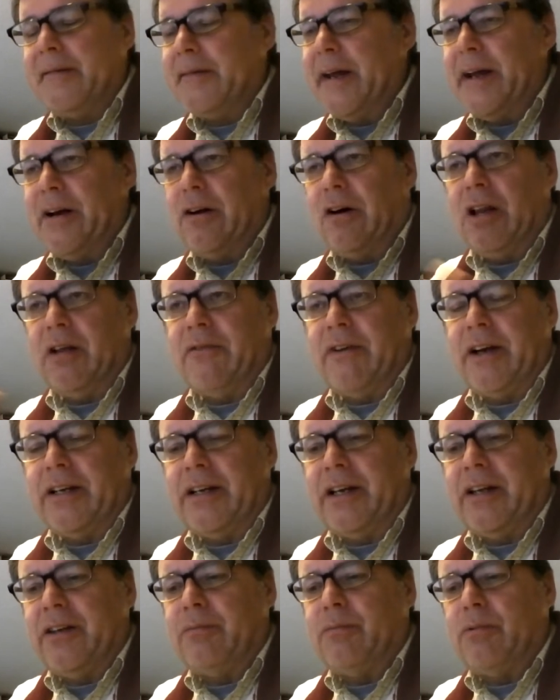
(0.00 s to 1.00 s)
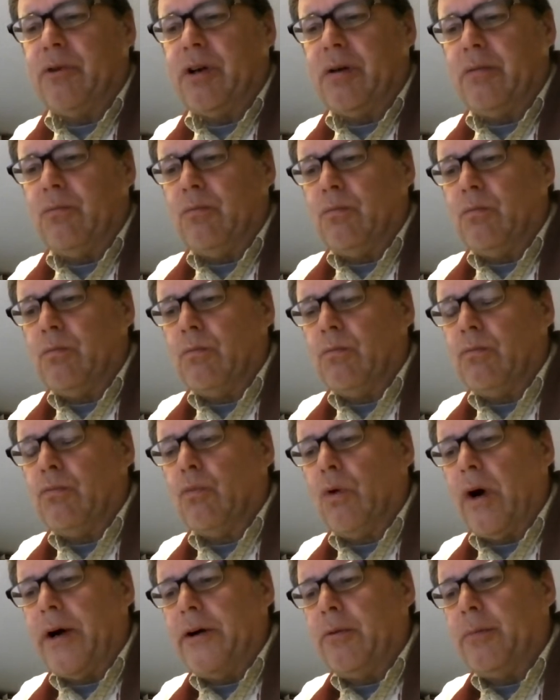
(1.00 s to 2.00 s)
and all of IT is pretty
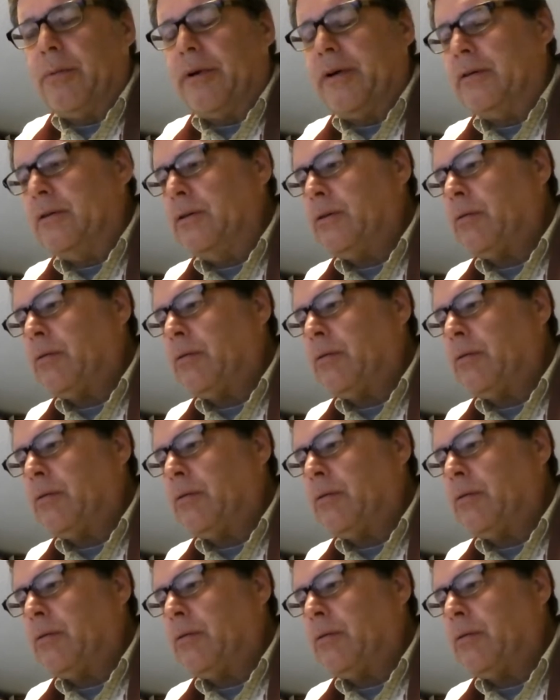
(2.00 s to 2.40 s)
wide open,